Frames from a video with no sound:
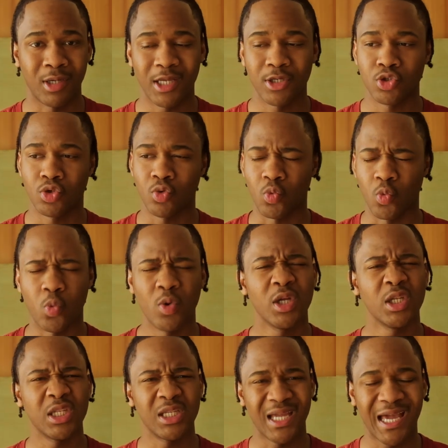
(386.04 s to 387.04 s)
that you
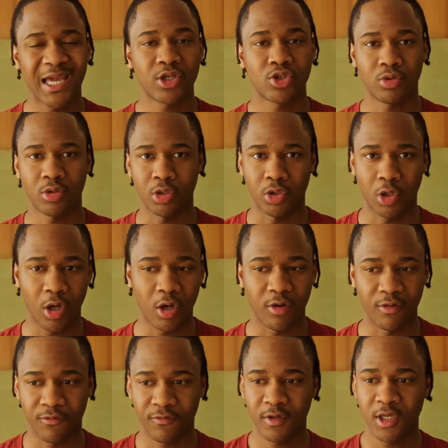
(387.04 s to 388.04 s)
really actually
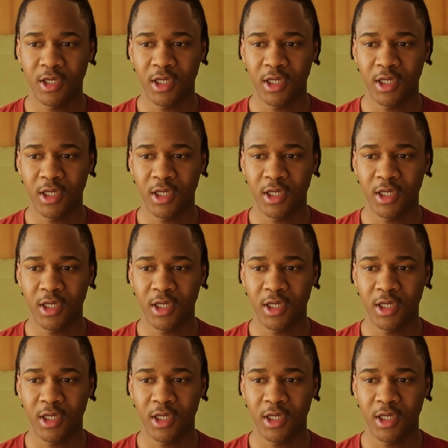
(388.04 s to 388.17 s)
love,